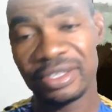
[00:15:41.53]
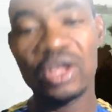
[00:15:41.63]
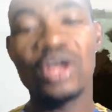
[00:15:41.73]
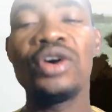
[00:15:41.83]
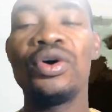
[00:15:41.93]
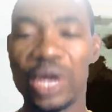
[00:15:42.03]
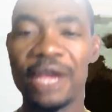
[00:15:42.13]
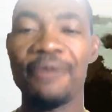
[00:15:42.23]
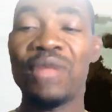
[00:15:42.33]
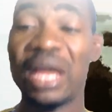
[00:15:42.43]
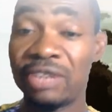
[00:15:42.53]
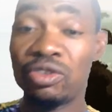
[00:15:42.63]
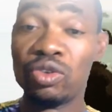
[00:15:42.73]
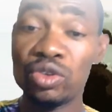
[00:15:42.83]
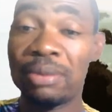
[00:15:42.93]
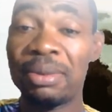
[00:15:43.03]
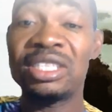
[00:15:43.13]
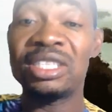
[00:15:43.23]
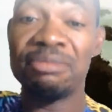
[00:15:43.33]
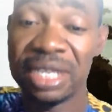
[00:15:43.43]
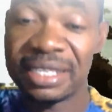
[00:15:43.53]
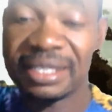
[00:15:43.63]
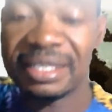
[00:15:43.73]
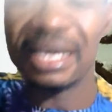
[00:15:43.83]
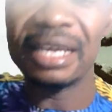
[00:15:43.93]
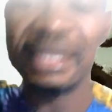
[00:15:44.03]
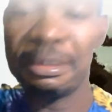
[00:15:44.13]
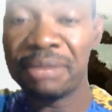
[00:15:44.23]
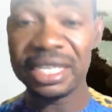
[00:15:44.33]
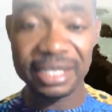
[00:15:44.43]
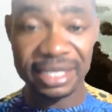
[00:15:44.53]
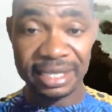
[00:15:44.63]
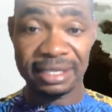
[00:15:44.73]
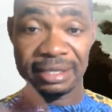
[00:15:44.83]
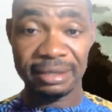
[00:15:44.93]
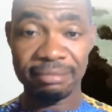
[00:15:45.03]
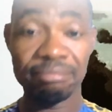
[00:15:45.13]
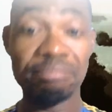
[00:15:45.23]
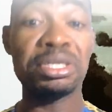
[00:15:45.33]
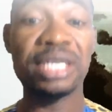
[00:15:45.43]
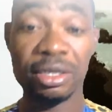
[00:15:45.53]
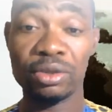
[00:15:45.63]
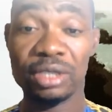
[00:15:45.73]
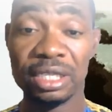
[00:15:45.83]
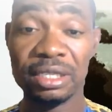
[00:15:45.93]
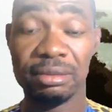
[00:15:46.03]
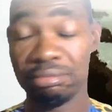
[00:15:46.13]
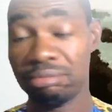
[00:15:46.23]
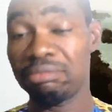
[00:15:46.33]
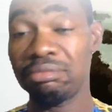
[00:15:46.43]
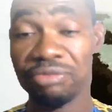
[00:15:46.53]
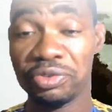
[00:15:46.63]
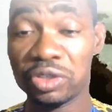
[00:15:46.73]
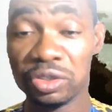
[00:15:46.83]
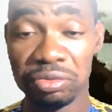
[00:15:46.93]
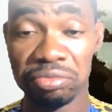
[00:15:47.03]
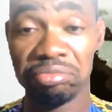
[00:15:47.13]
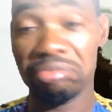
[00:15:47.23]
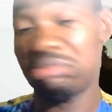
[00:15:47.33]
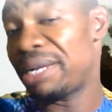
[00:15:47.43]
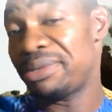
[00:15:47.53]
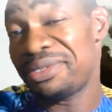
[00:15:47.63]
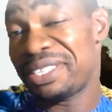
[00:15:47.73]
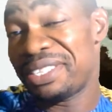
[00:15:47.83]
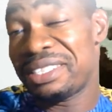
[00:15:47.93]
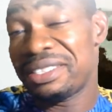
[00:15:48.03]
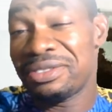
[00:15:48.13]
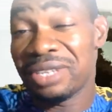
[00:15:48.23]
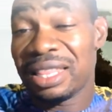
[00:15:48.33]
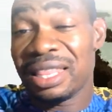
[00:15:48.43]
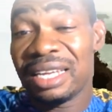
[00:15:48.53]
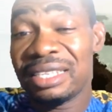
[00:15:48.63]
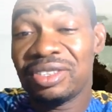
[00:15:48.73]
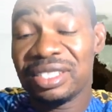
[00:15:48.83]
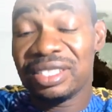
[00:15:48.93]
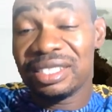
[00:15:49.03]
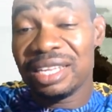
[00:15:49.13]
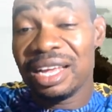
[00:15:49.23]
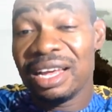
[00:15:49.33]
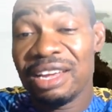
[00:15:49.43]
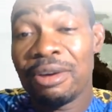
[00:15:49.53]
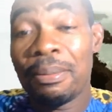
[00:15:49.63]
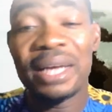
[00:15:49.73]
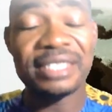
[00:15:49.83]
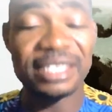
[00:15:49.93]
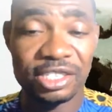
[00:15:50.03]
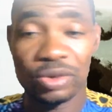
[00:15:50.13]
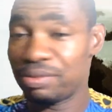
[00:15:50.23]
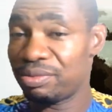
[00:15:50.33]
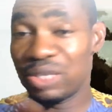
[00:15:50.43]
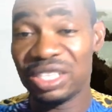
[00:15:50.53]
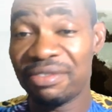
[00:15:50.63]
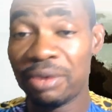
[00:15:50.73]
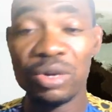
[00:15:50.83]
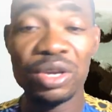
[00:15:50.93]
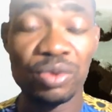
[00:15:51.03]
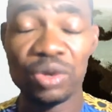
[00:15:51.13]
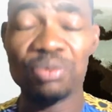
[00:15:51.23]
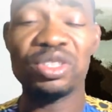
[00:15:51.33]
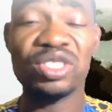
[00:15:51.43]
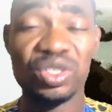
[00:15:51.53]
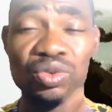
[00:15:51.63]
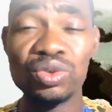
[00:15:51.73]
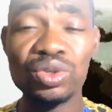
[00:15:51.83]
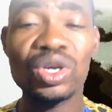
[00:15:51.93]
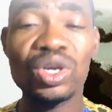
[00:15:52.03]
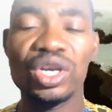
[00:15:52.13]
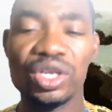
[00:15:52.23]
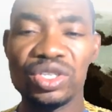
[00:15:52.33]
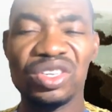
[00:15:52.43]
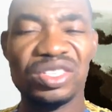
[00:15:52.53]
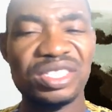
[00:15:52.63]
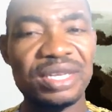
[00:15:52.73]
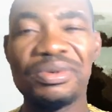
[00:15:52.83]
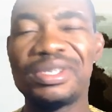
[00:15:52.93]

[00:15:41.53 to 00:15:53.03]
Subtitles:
Okay, and I told you about the mixed. The mixed is bringing all these four types of sentences together in your passage, whichever way you want to. But it's good you just stay with them.